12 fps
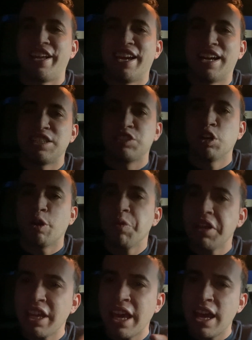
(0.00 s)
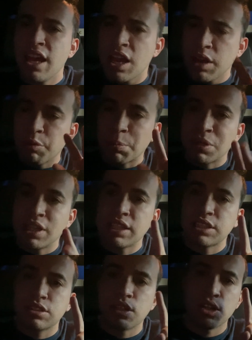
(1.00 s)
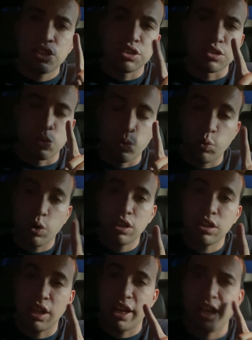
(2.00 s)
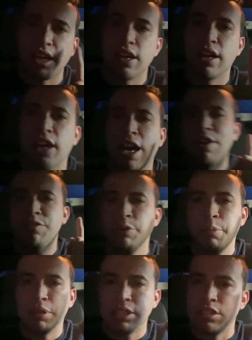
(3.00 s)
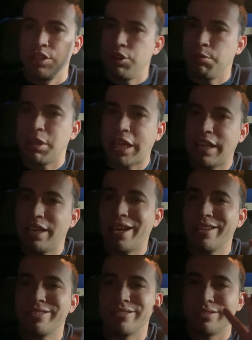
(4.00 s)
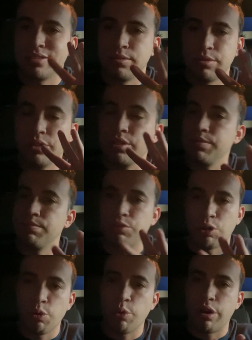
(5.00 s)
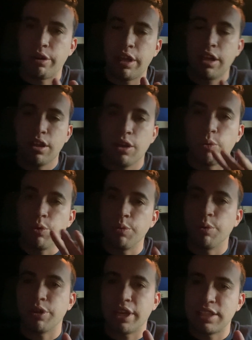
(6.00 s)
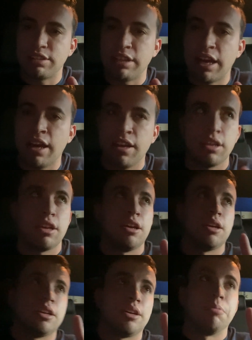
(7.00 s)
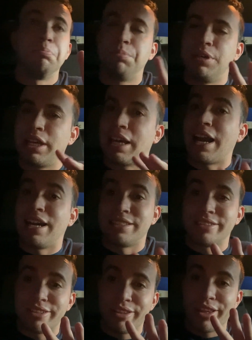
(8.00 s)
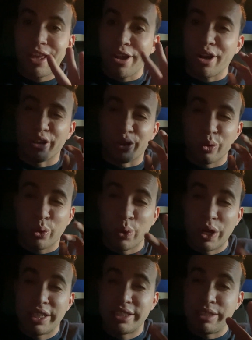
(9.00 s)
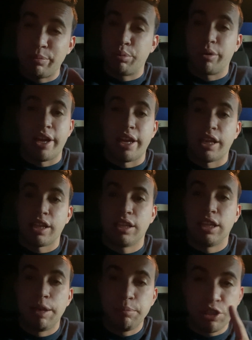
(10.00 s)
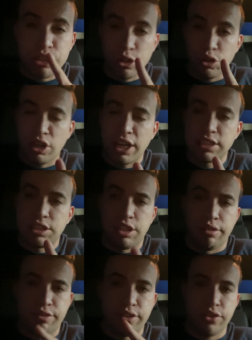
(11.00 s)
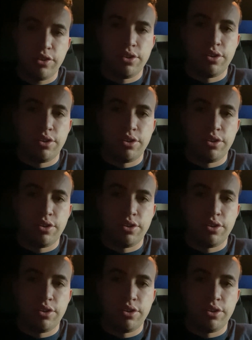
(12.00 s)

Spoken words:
guys, so I went ahead and replaced just one light. I haven't replaced the dome light yet. Just don't worry, we will get to that. But guys, they are crazy bright. Let me show you guys the difference.